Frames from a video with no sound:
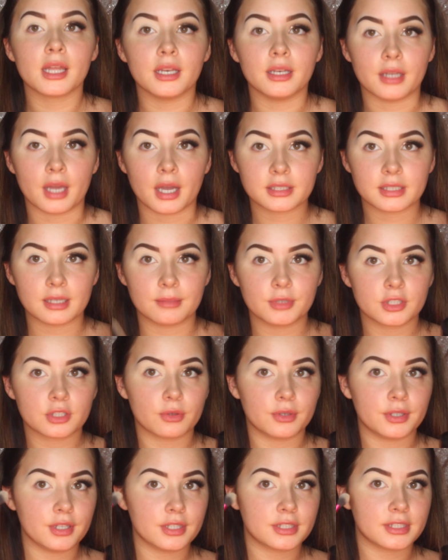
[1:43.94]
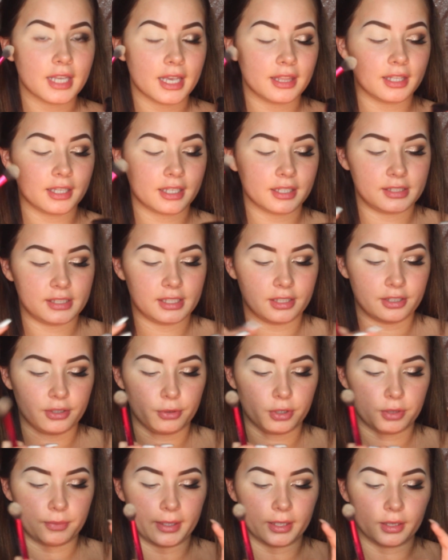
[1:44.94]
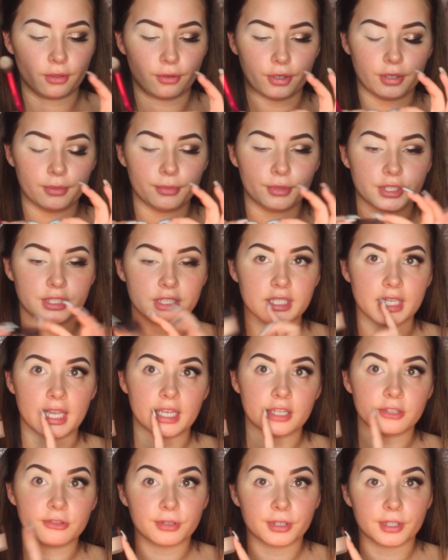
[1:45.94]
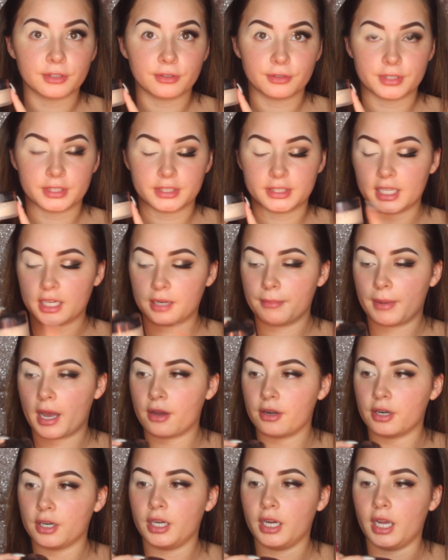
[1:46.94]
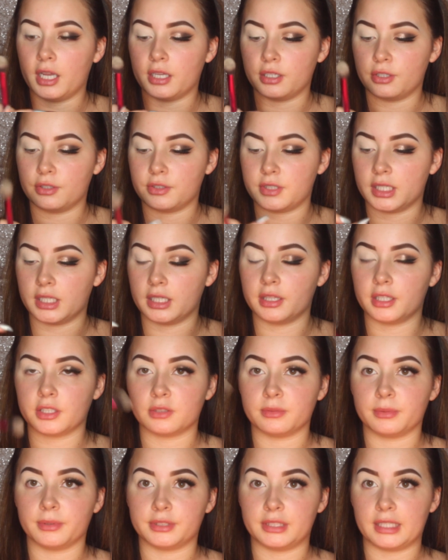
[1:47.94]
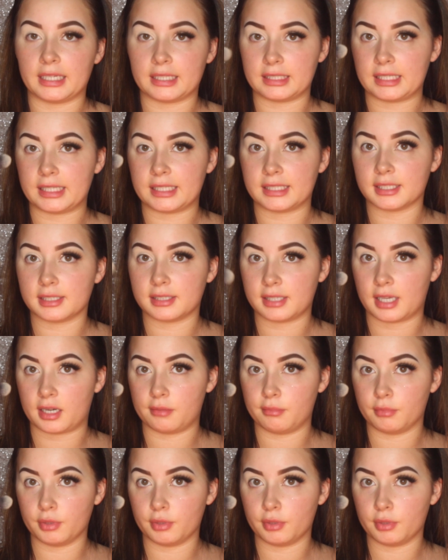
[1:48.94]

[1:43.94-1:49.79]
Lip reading: Next, I'm just going to set the concealer with my Laura Mercier translucent setting powder and using this Real Techniques setting